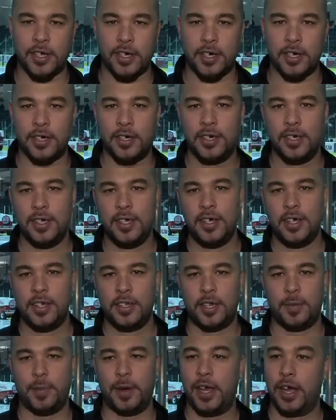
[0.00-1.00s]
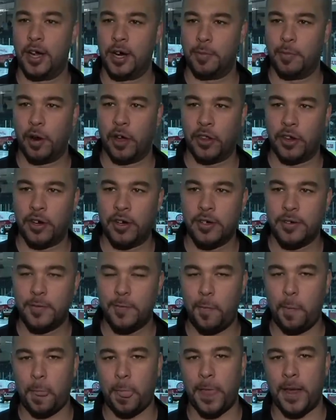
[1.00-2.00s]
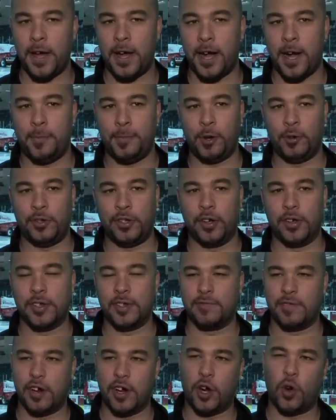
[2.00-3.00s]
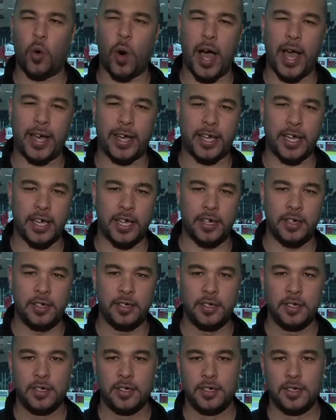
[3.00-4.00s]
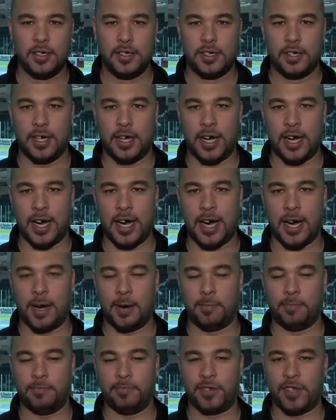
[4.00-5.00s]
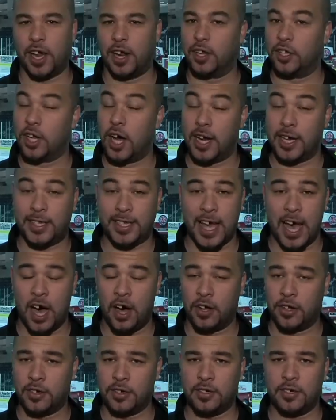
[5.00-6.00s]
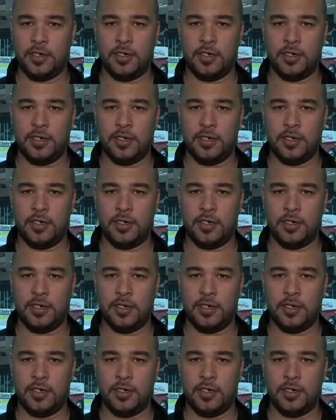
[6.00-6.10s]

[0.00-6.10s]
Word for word: to my younger brother. Dylan's a very quiet kid. He's got a lot of talent.